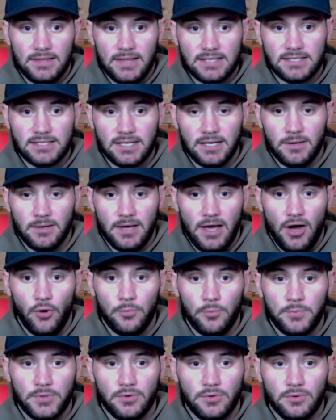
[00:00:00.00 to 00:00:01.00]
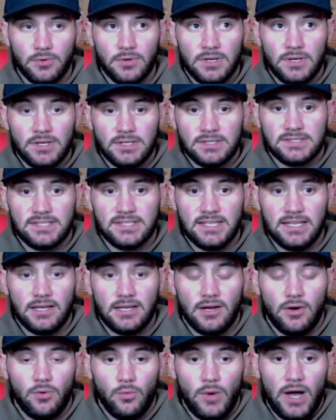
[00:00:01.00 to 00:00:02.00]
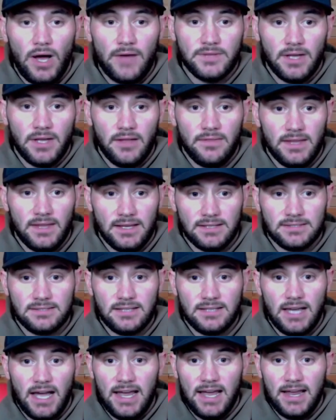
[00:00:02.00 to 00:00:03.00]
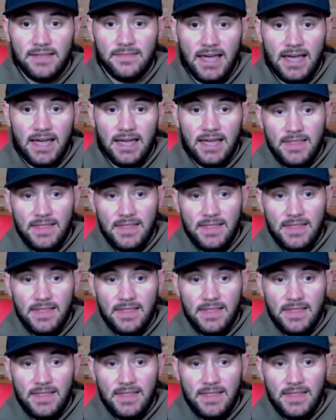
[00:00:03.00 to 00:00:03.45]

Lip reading: That's going to help you see, well, I've done this and that.